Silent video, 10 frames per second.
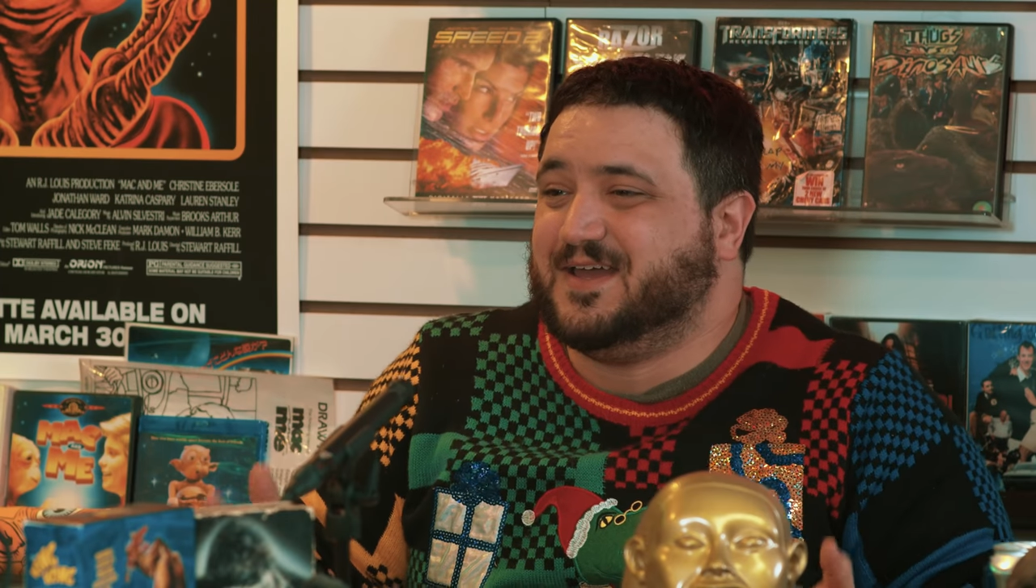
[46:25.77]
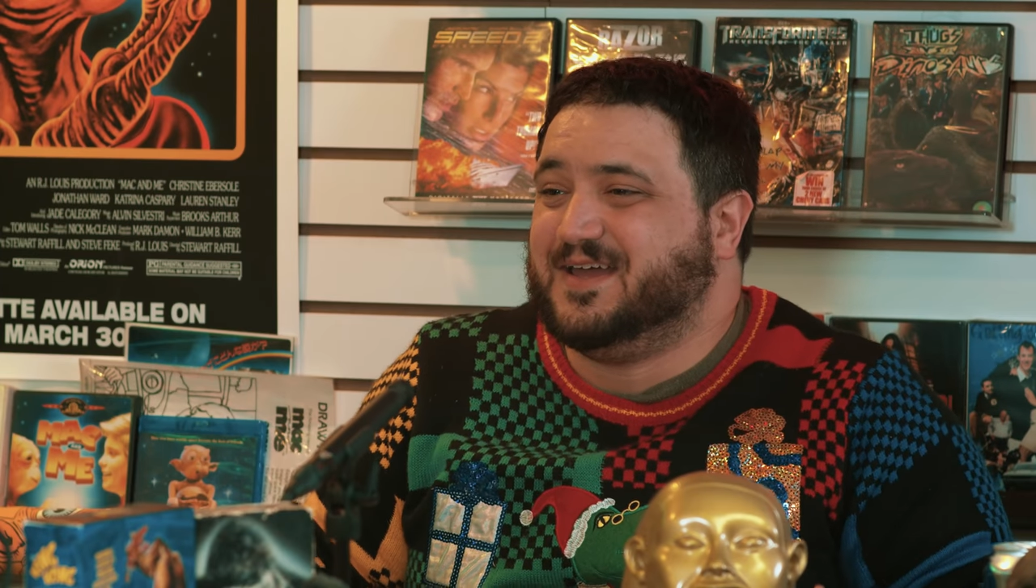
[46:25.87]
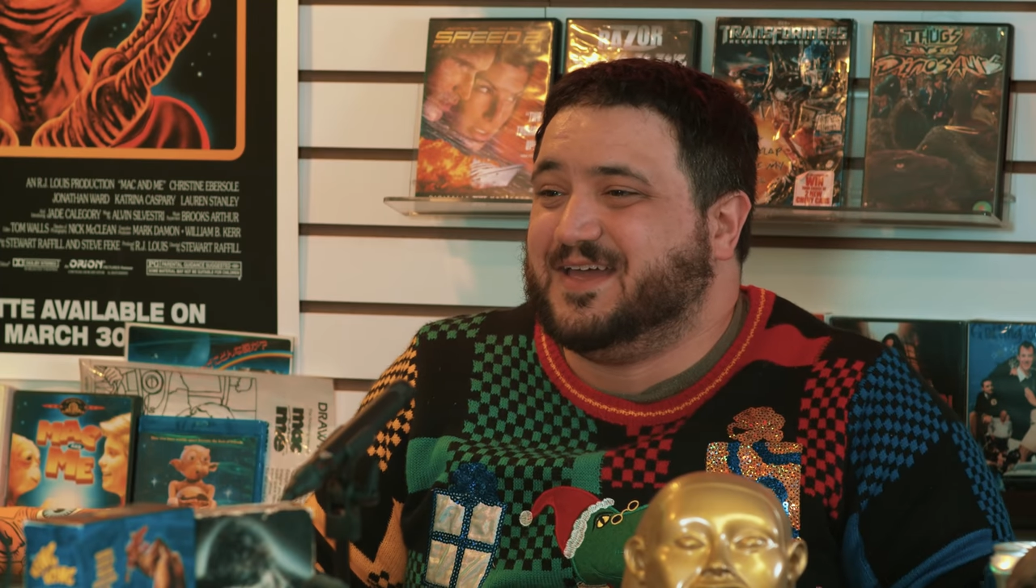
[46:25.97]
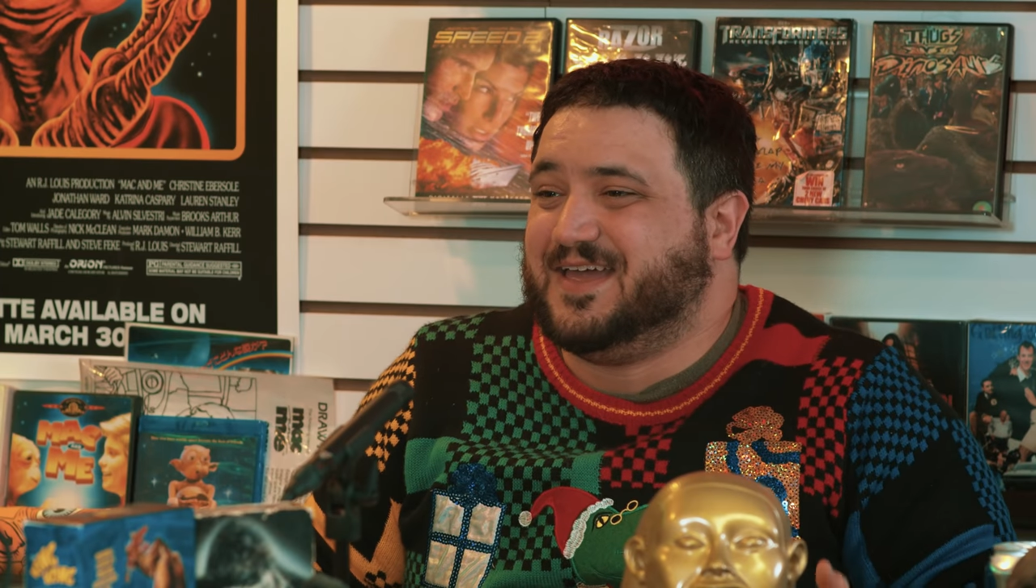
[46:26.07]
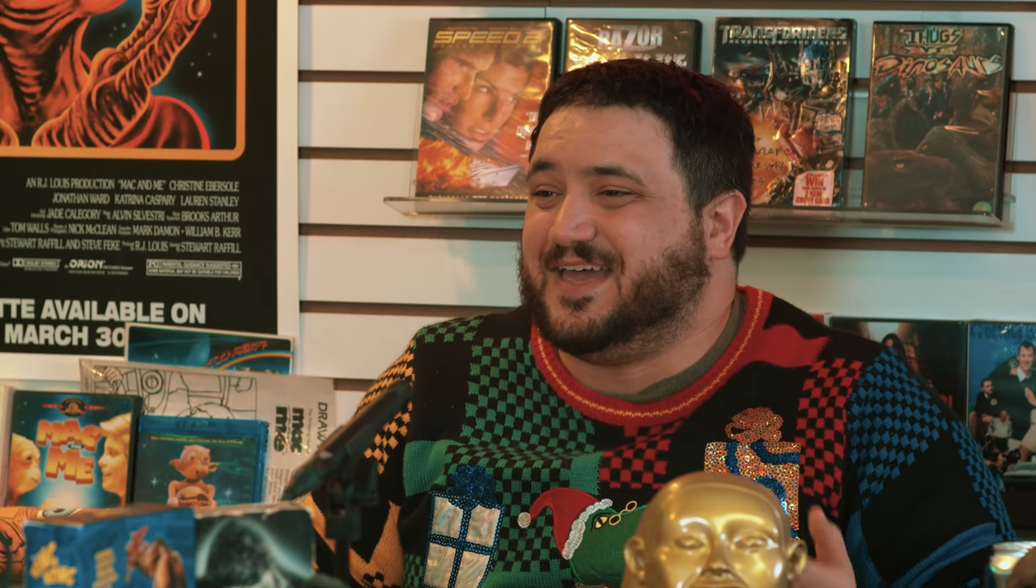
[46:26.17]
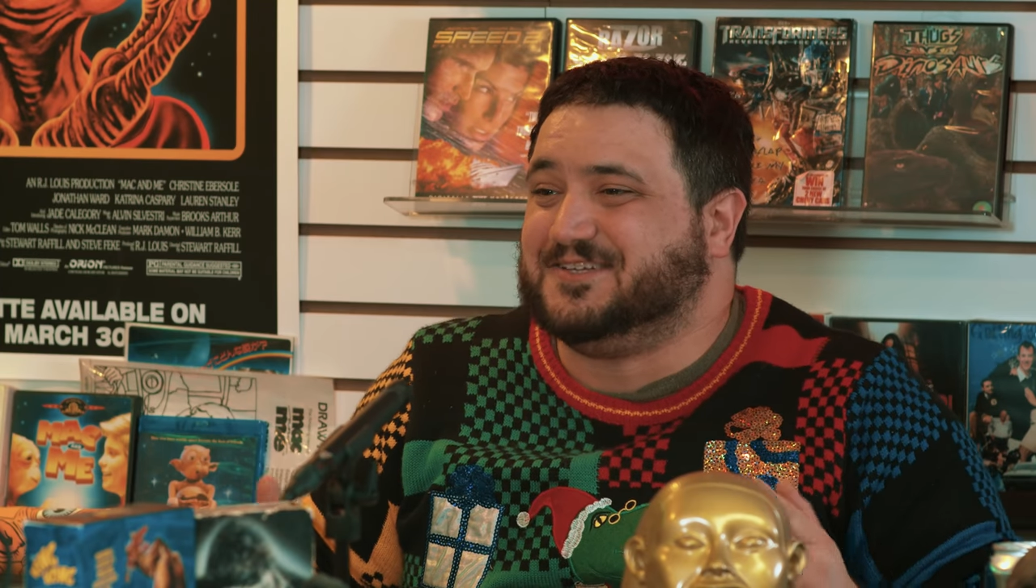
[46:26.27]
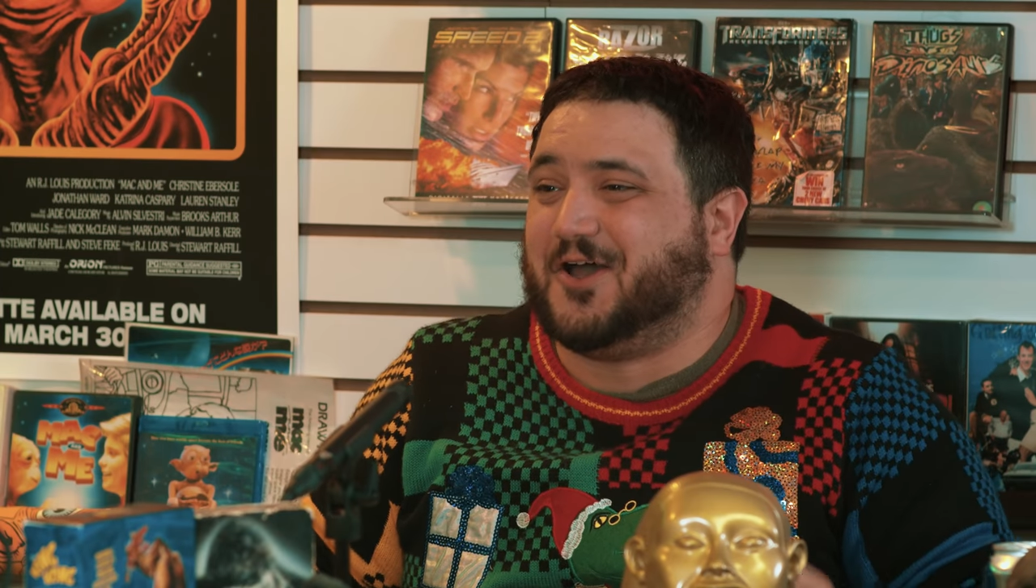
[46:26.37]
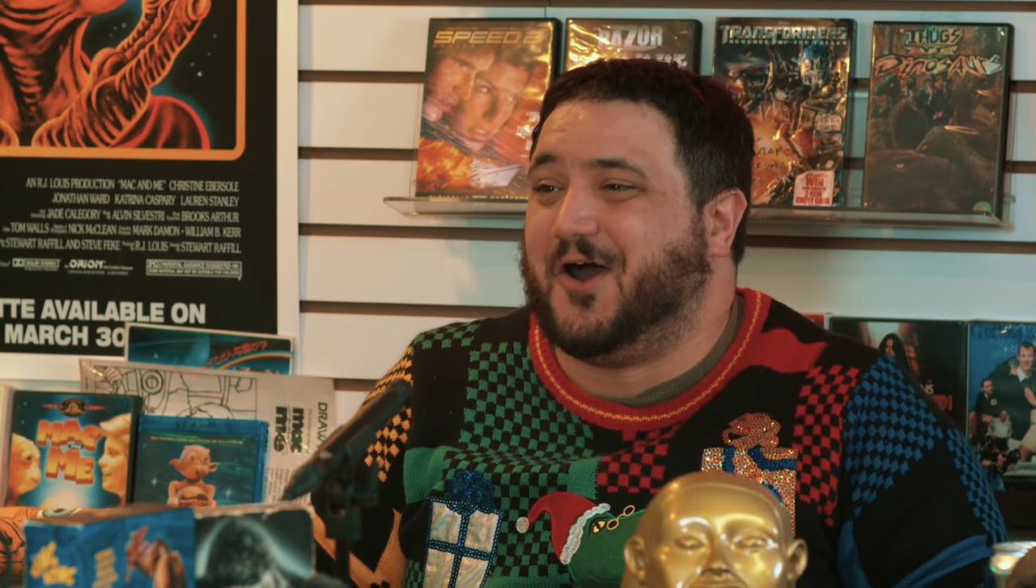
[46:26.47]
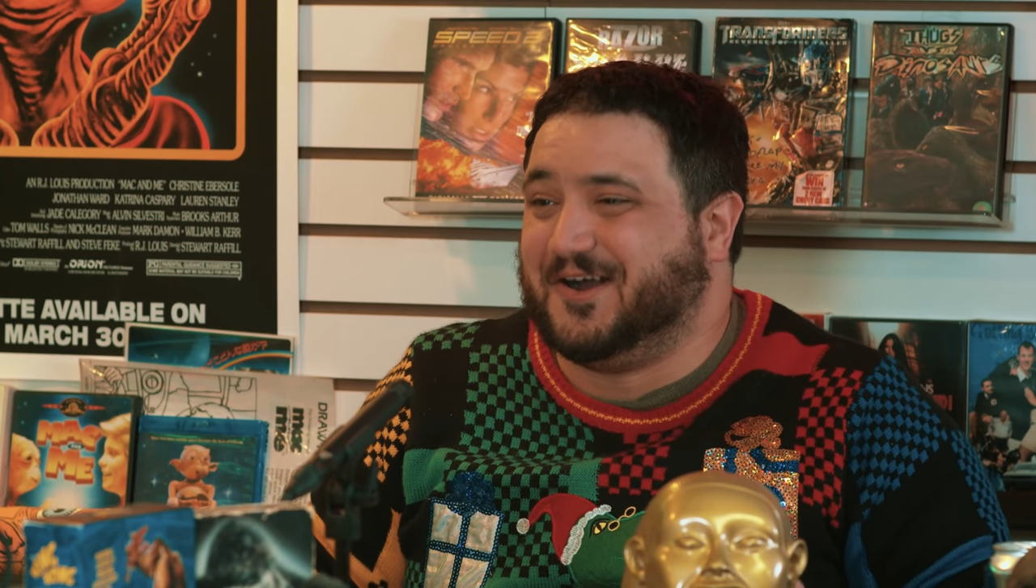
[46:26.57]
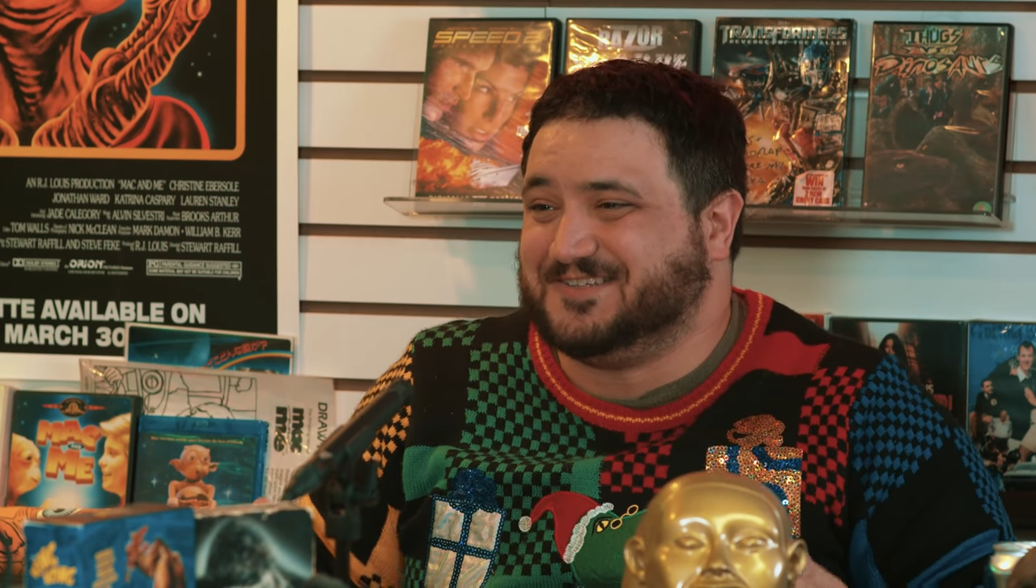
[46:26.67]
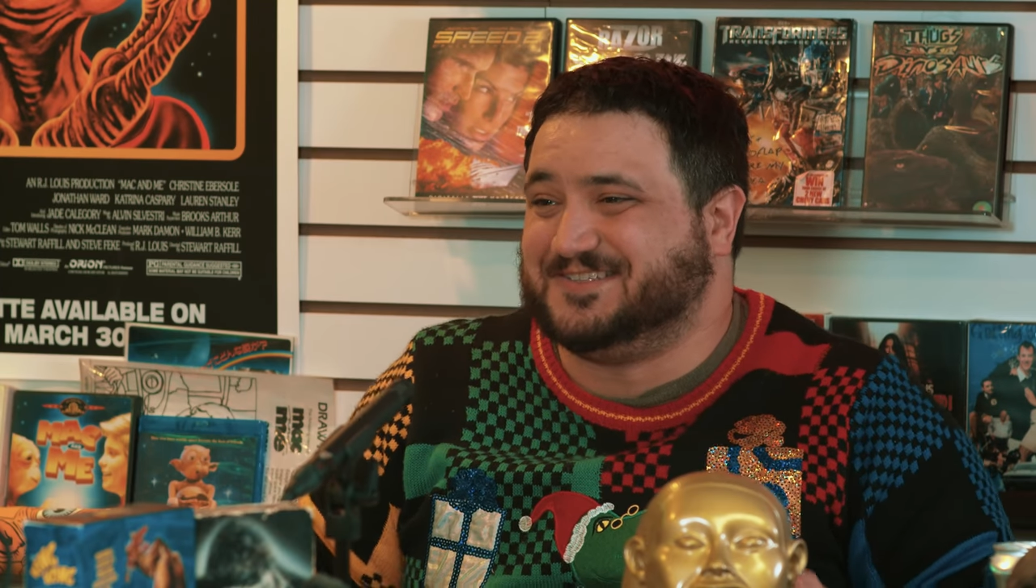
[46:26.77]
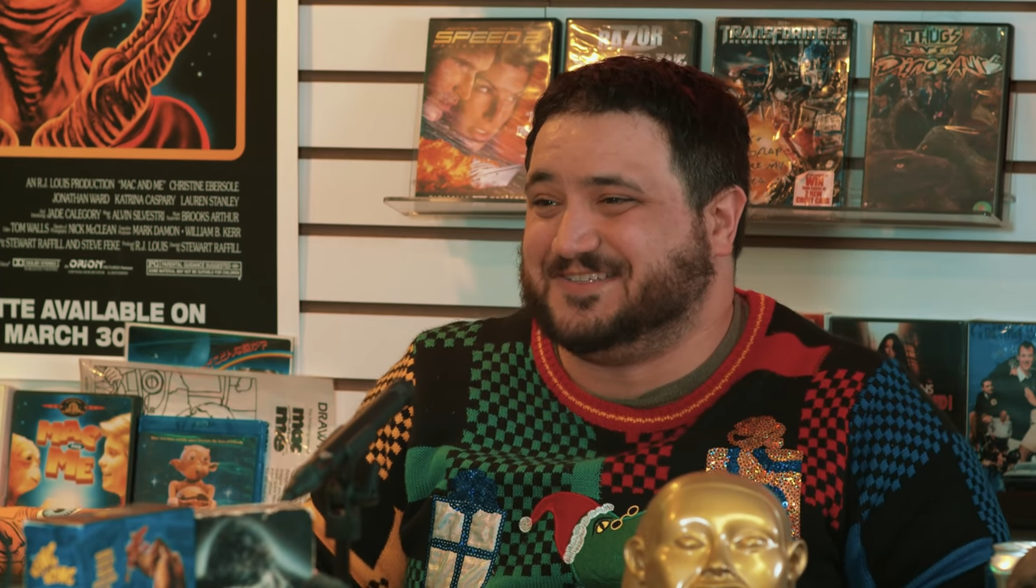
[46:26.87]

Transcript: dead. His heart